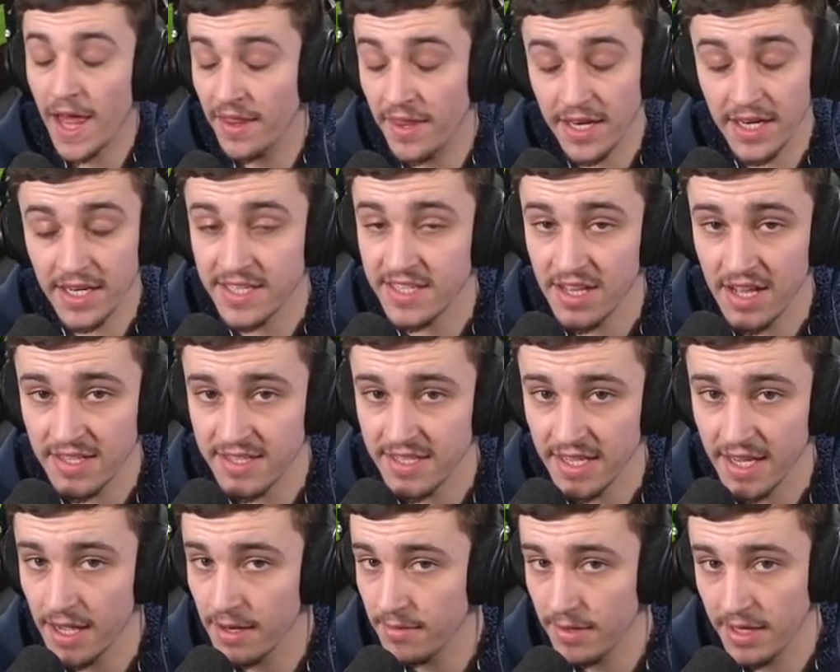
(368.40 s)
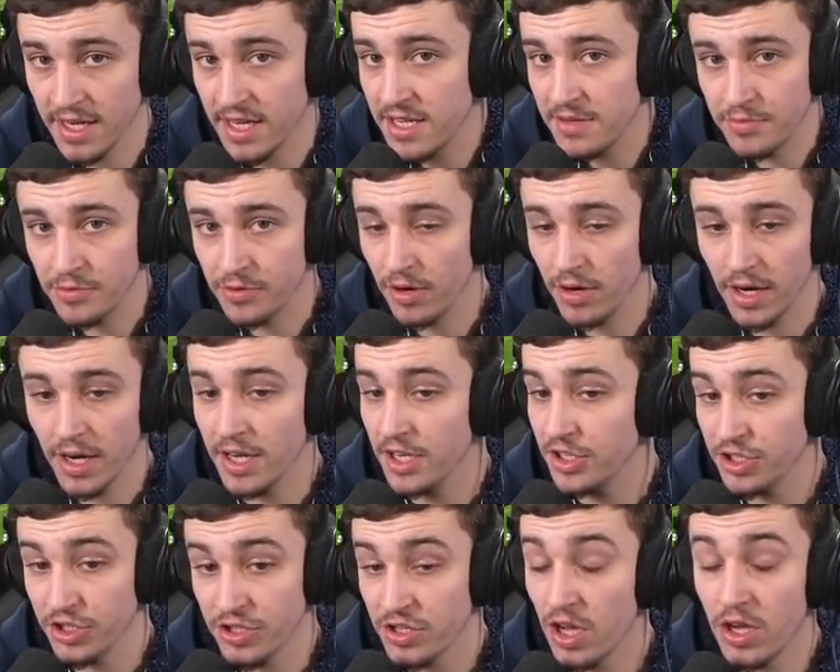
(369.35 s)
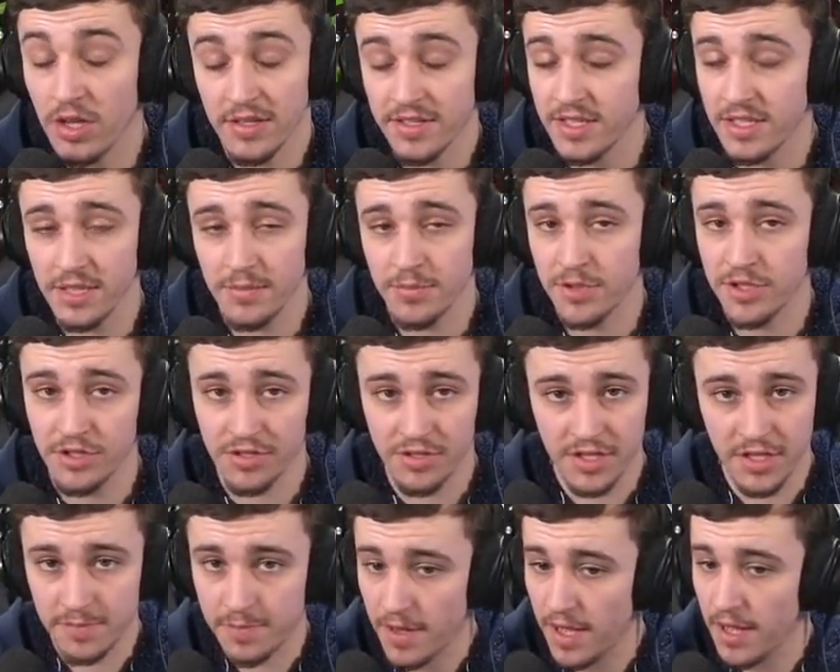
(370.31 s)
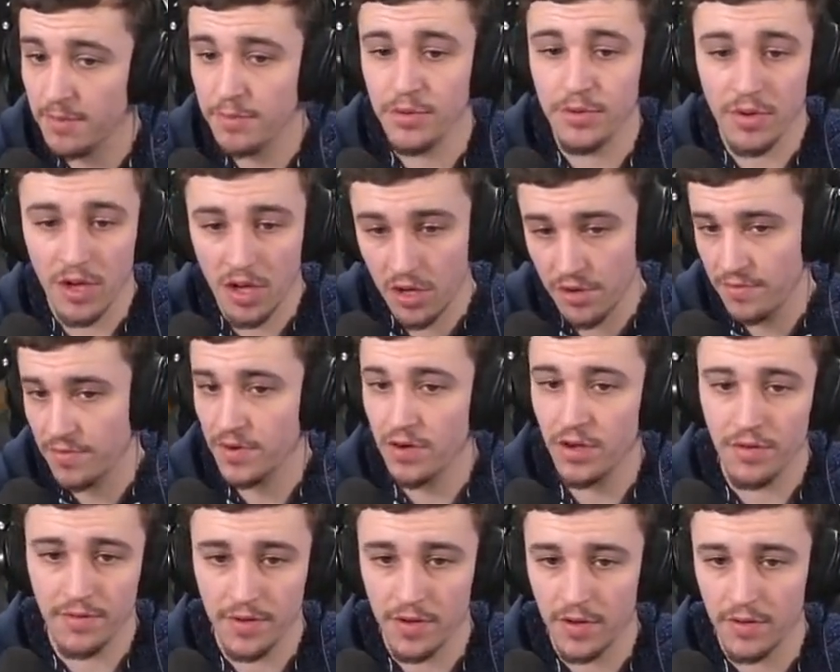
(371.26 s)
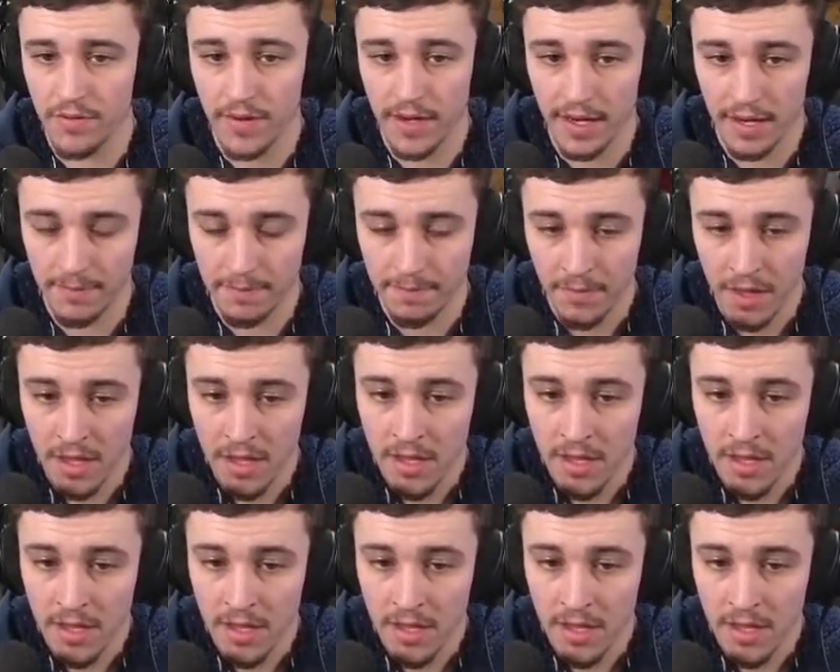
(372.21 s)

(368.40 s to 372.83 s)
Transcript: then it starts again. It keeps growing, and it just constantly produces bamboo over and over and over again.